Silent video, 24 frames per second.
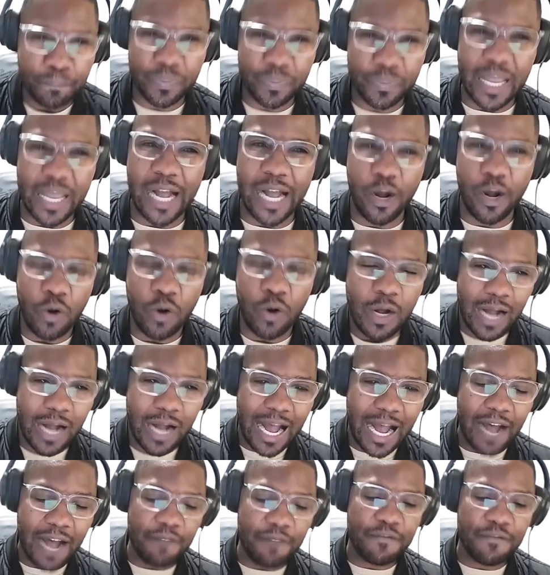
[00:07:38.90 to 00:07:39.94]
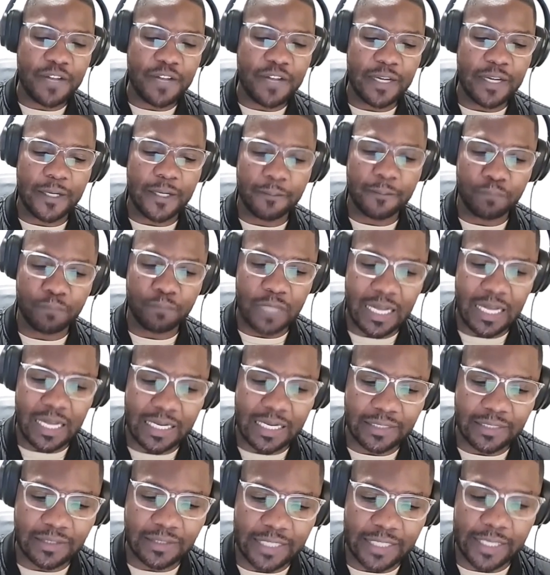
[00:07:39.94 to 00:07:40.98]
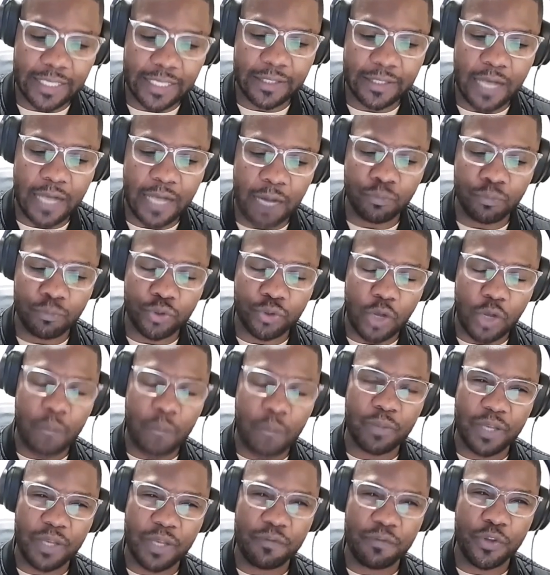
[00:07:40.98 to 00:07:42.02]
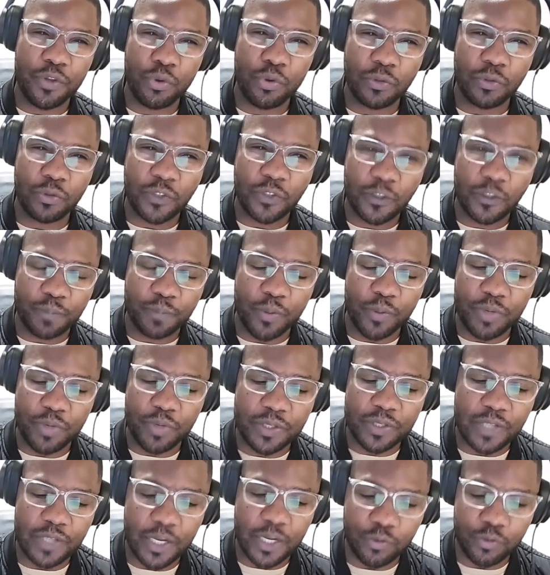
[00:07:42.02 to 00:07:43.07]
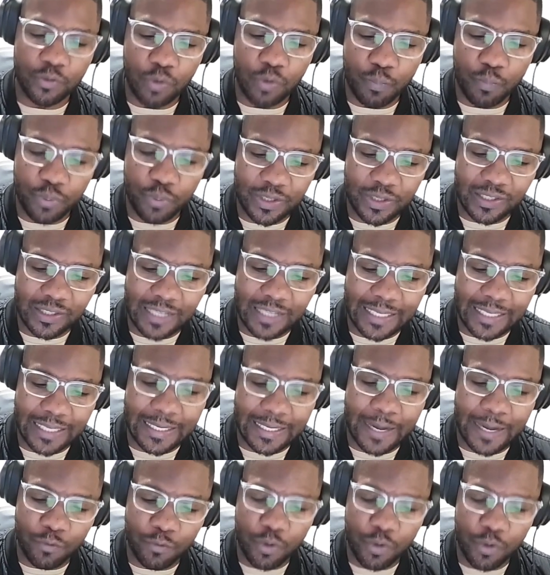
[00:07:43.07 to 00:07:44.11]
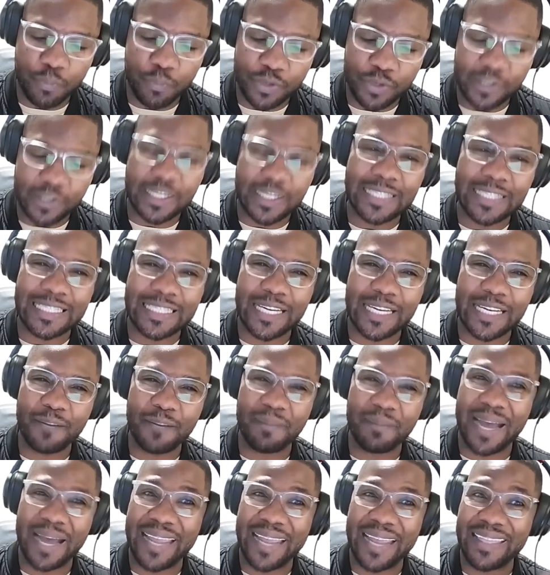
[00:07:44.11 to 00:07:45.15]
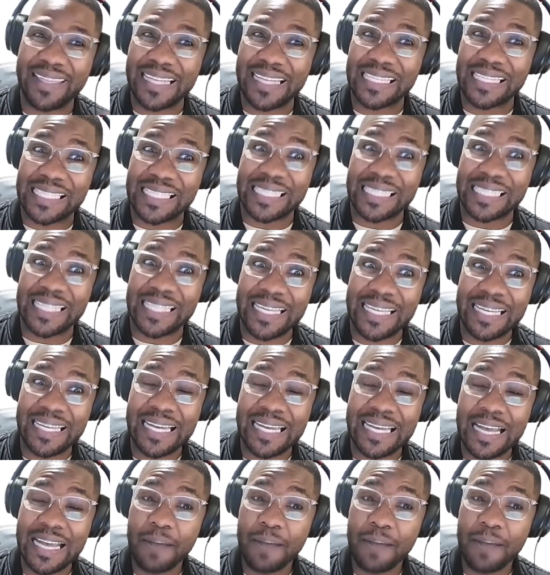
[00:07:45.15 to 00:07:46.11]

now i've uh, like i say i'm t- i'm giving you spirits that represent that represented by the sea